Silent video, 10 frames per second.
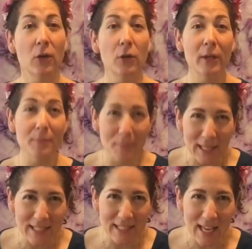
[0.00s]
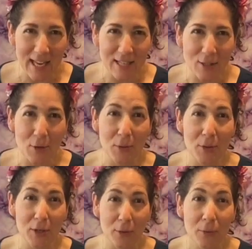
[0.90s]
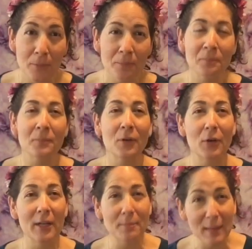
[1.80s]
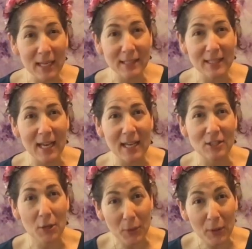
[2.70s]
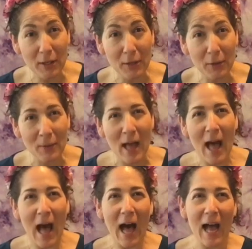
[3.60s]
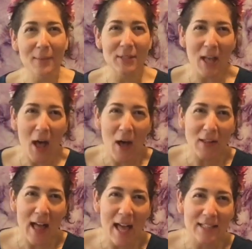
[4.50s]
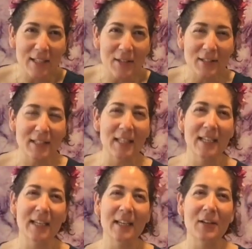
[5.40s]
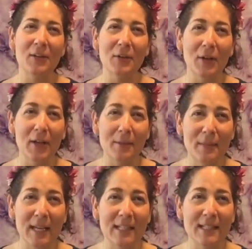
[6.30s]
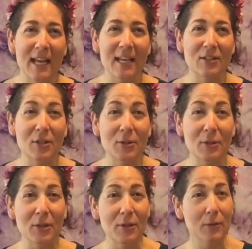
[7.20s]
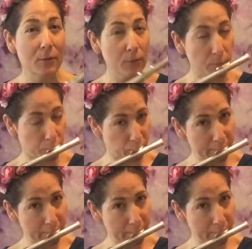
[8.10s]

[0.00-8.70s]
Good midday to you. Good midday to you. I'm so glad to see you. Good midday to you.